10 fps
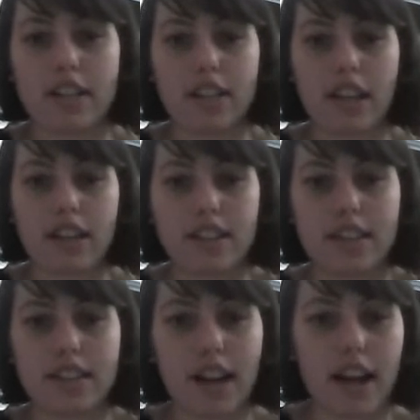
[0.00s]
distinct
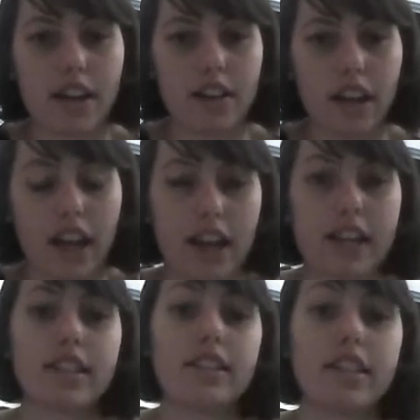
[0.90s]
style,
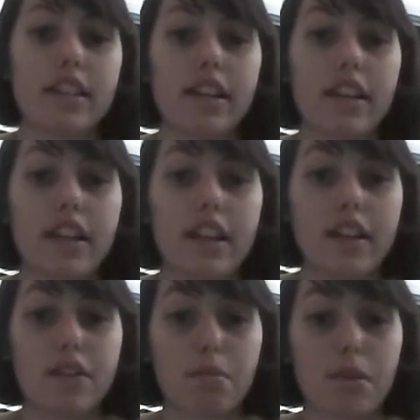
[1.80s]
and
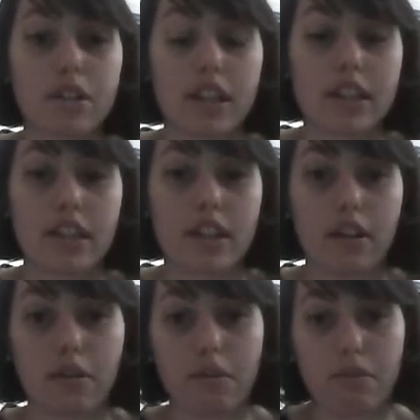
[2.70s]
his works I think
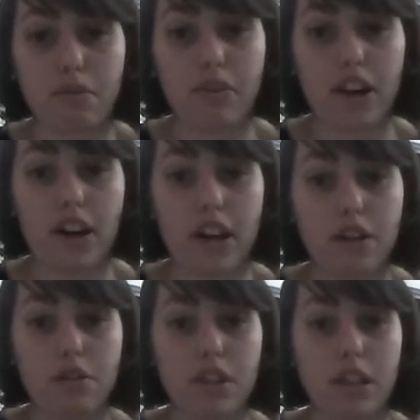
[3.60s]
are very
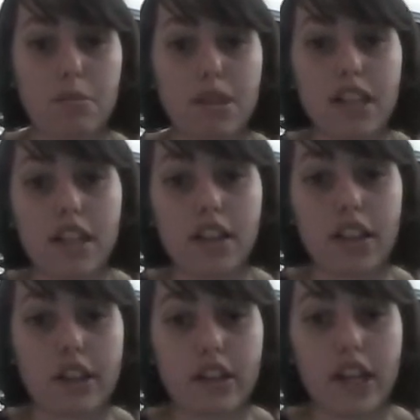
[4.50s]
interesting, in
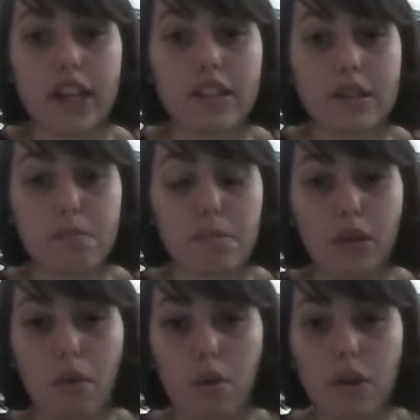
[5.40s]
particular his
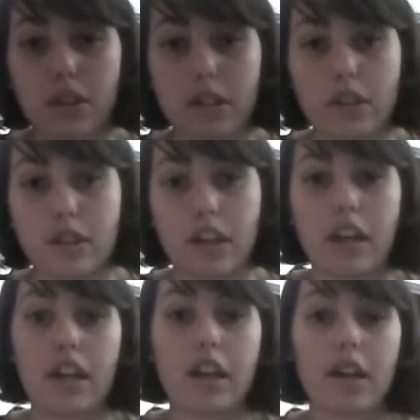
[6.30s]
Blue Horses,
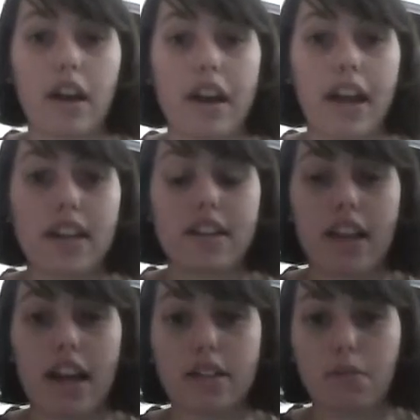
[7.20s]
and
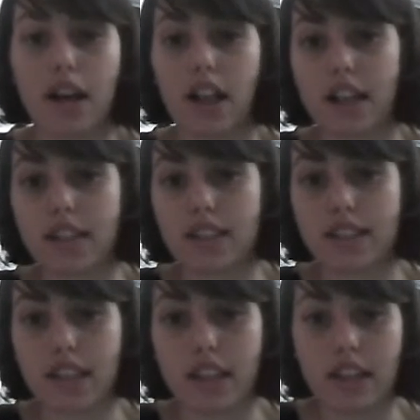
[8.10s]
as well as
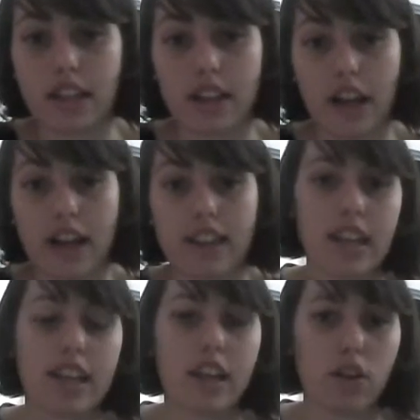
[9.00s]
his, I
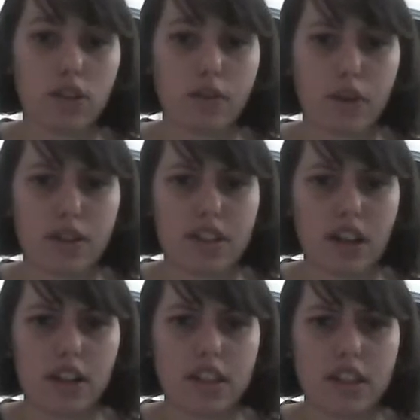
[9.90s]
think he also focused
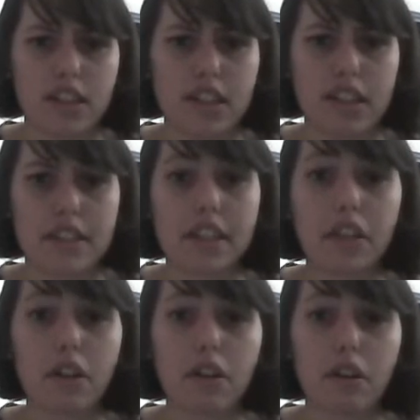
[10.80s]
on
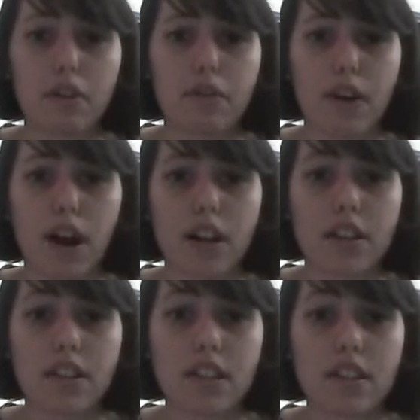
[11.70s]
deer or
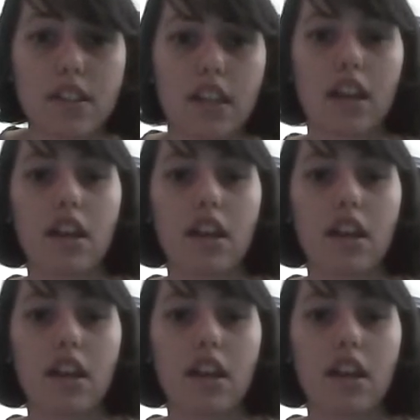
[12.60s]
foxes,